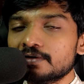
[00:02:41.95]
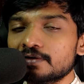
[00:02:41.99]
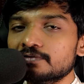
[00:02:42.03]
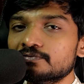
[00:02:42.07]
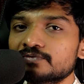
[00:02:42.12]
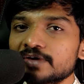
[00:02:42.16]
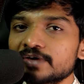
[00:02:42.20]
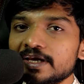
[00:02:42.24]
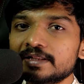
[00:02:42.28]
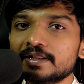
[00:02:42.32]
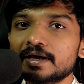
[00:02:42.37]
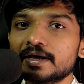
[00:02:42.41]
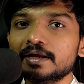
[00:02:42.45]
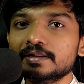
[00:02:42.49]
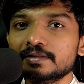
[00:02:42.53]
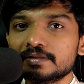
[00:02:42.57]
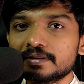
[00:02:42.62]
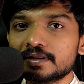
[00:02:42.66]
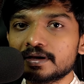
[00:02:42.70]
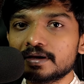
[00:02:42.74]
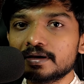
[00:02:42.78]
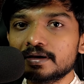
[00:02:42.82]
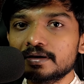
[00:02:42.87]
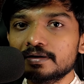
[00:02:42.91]

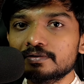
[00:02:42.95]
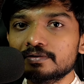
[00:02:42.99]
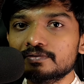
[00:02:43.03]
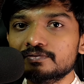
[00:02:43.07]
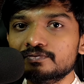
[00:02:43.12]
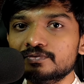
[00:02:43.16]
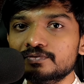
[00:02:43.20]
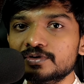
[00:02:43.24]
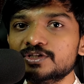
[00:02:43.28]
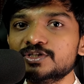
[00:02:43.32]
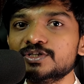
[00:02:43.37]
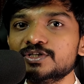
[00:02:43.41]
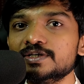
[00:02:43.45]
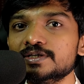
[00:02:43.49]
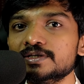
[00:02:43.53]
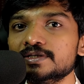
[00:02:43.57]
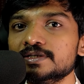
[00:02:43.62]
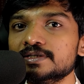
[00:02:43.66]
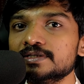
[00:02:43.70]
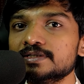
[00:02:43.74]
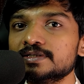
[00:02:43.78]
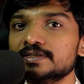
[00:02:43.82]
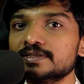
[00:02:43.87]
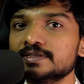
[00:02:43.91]
Vedanta, which
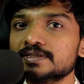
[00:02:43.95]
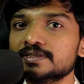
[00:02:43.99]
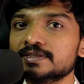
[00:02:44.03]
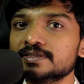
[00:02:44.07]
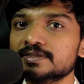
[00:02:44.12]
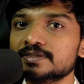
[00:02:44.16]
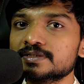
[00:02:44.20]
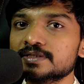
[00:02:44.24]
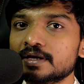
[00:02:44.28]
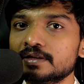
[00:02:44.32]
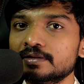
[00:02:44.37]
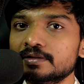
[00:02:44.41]
is